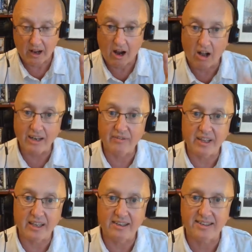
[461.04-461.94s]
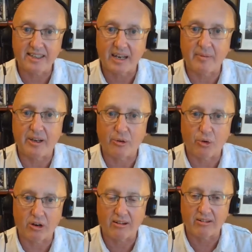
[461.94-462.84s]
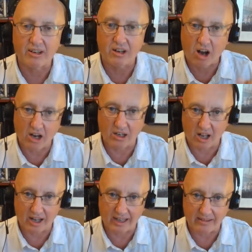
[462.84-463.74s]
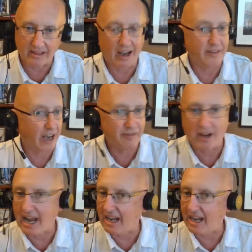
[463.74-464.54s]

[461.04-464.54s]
All of these can be ordered online. I've